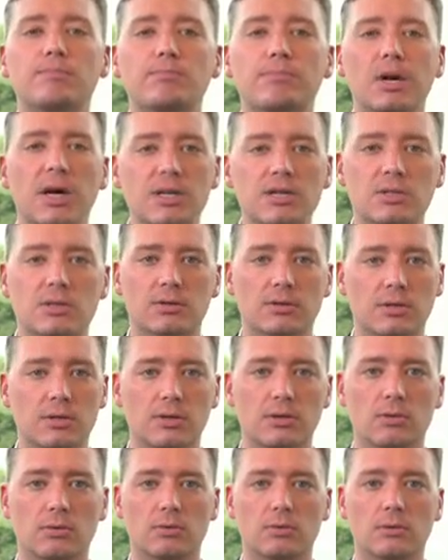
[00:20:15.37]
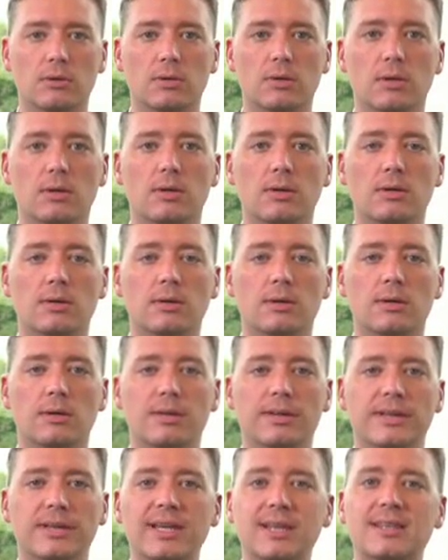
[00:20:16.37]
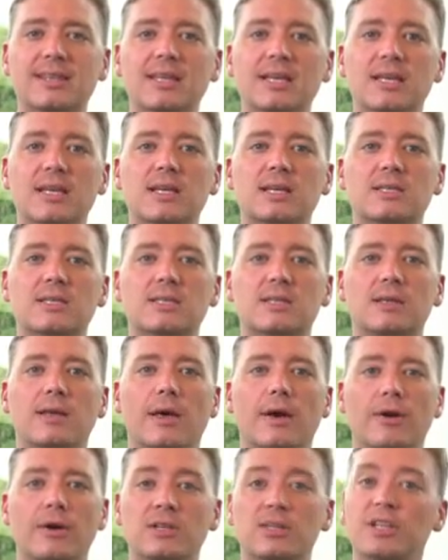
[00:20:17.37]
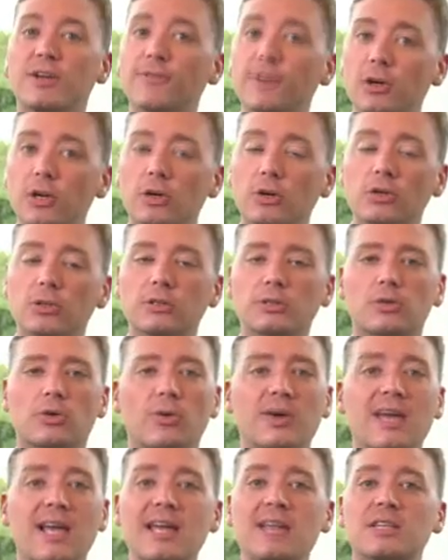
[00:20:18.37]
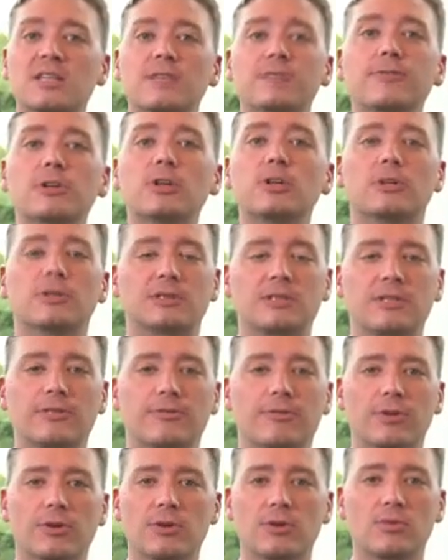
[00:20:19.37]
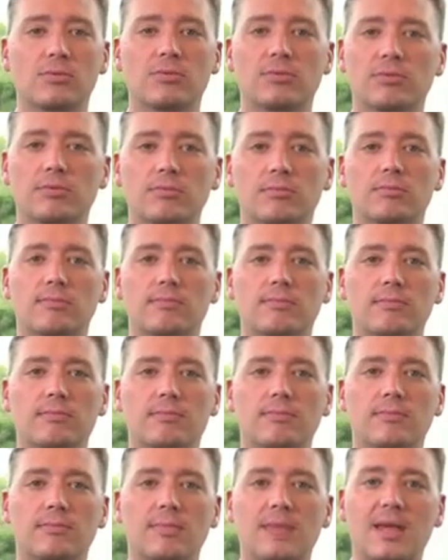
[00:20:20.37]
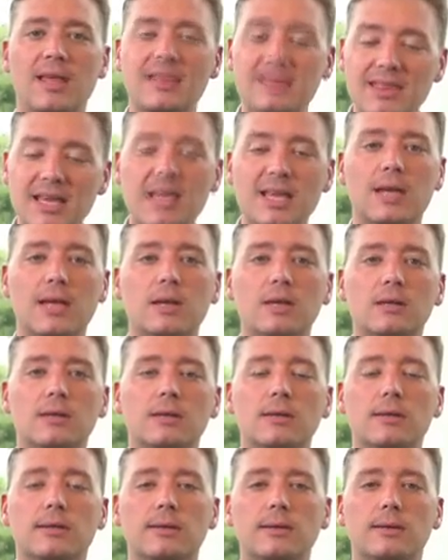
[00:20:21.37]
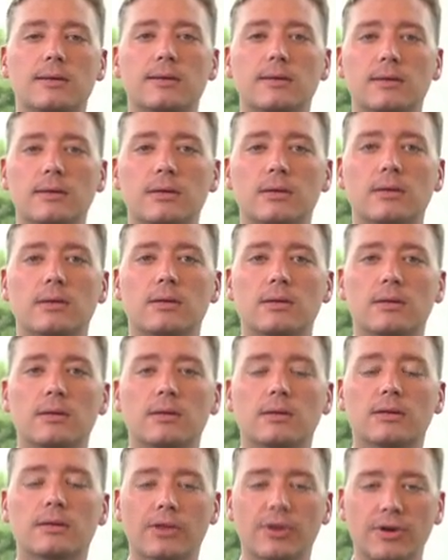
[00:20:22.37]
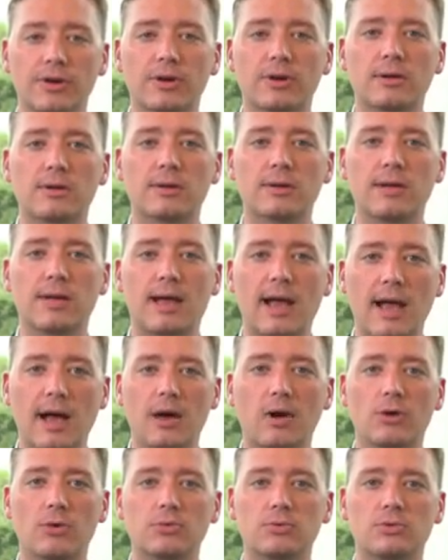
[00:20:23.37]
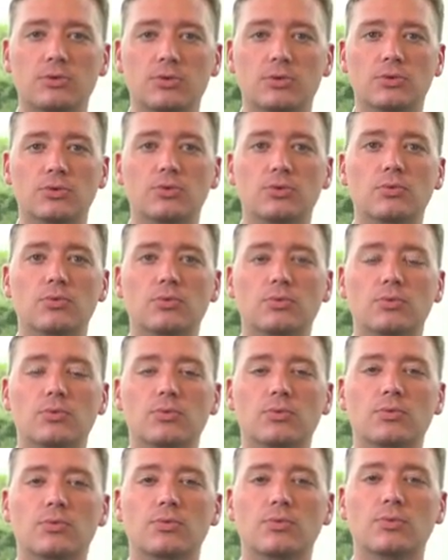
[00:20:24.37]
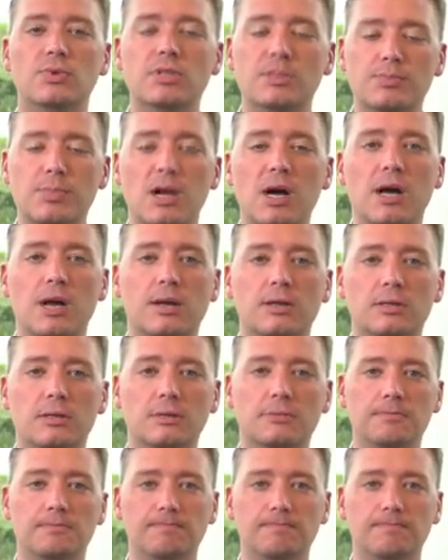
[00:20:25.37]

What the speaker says: puzzle you. Let things that are difficult create difficulty for you. And then learn how to respond.